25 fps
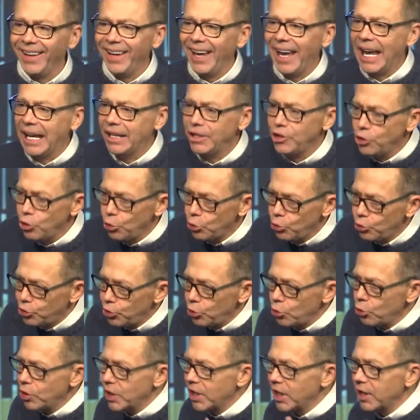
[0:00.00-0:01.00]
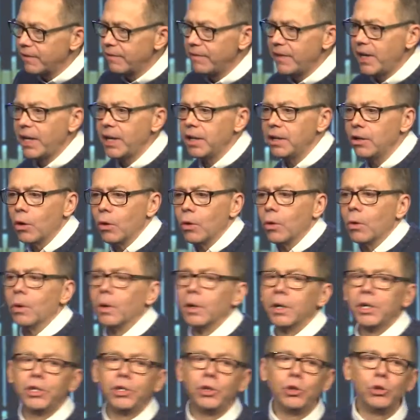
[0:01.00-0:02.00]
and you do give in,
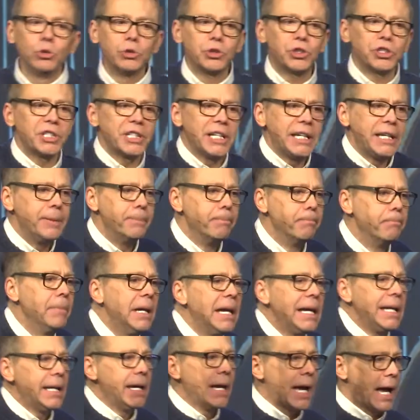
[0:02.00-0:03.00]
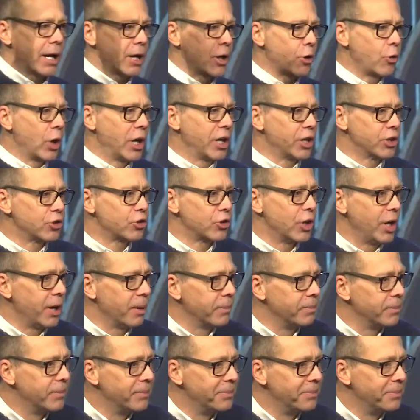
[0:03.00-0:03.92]
or you see me at Quick Trip,